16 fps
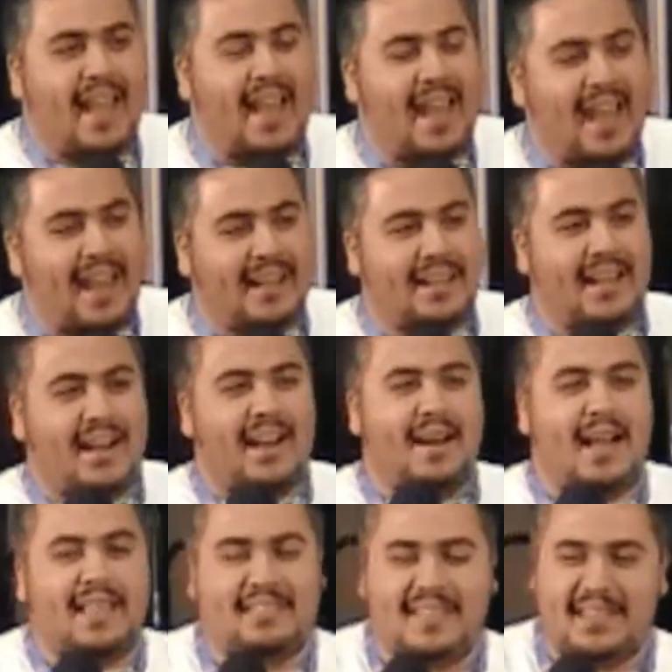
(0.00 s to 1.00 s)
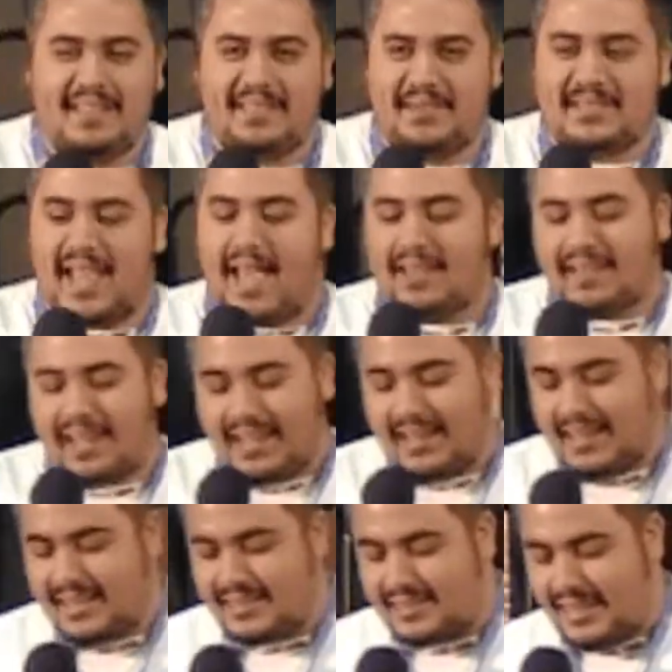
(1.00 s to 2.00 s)
And I think their
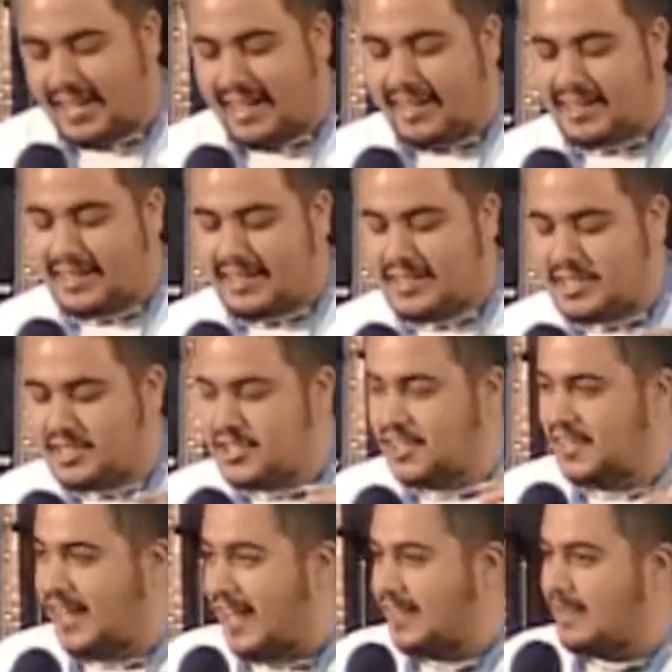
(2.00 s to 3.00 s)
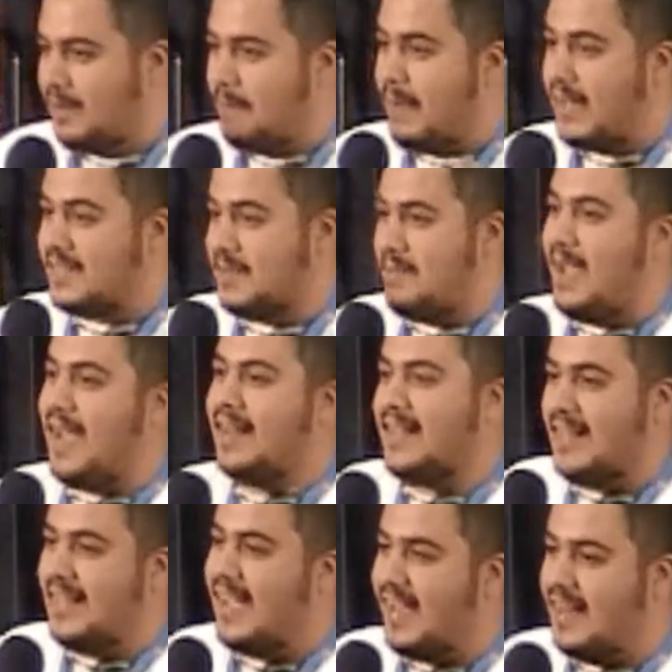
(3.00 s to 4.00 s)
tagline is like, Gillette, the best a
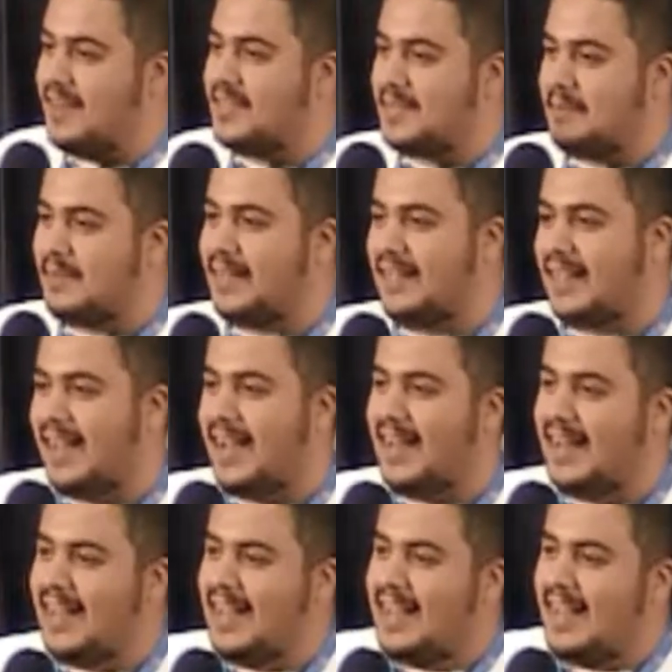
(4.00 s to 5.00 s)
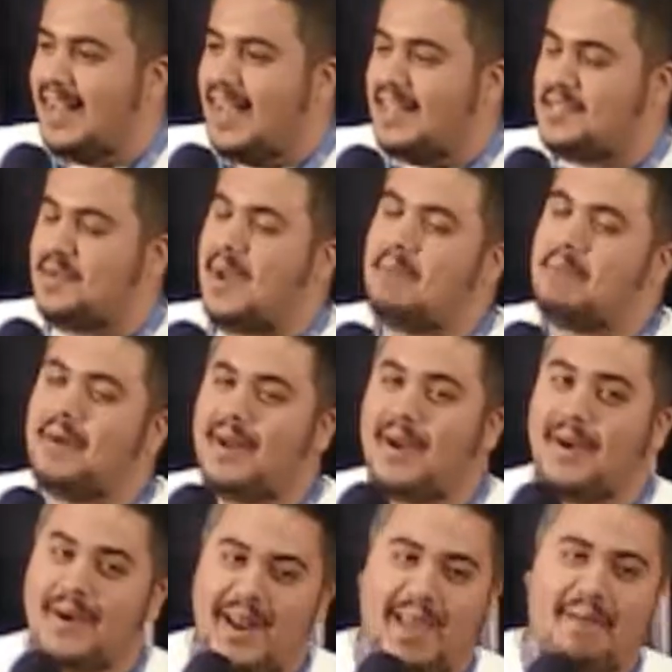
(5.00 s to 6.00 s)
man can get, or something like that. So I put
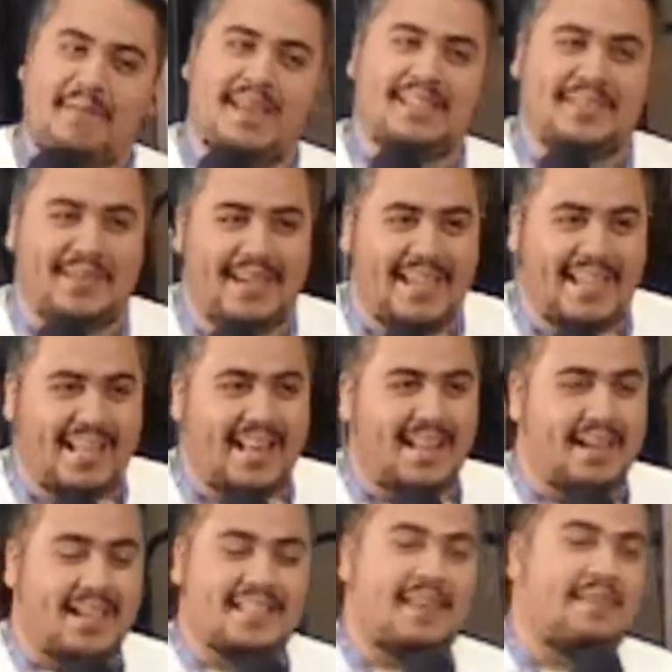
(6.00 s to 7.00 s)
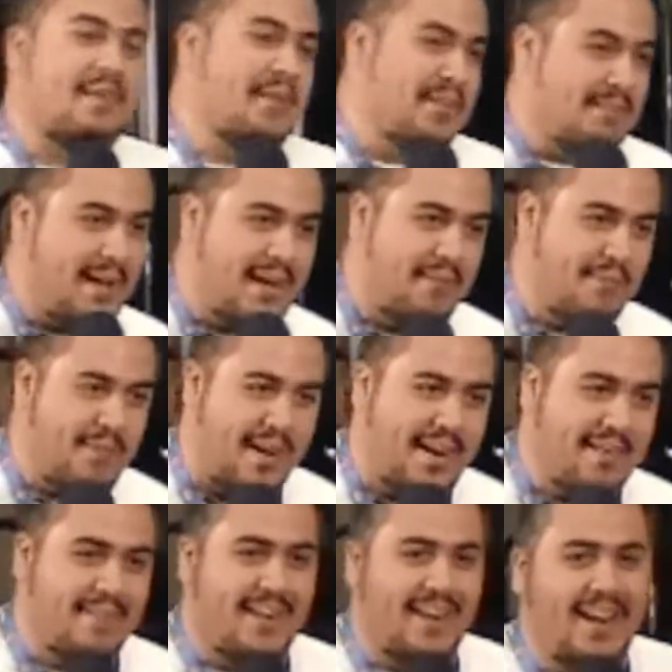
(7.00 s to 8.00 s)
her name into it because everyone was making
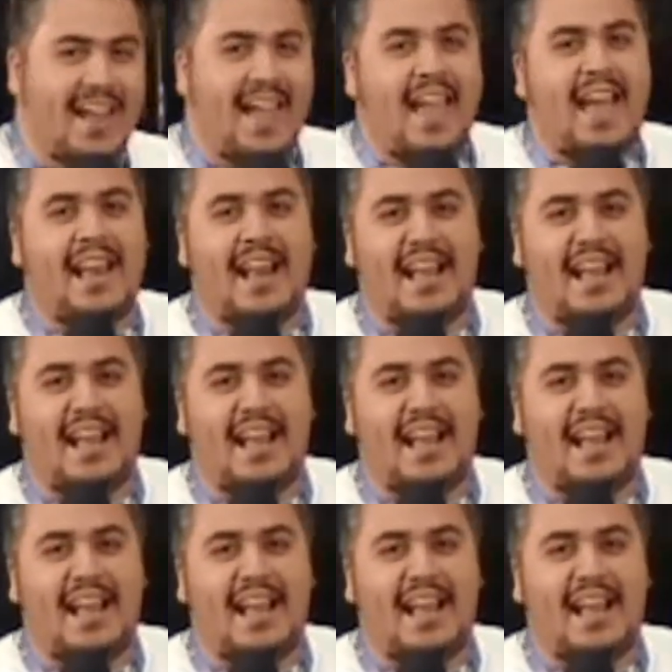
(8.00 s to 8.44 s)
fun of her. And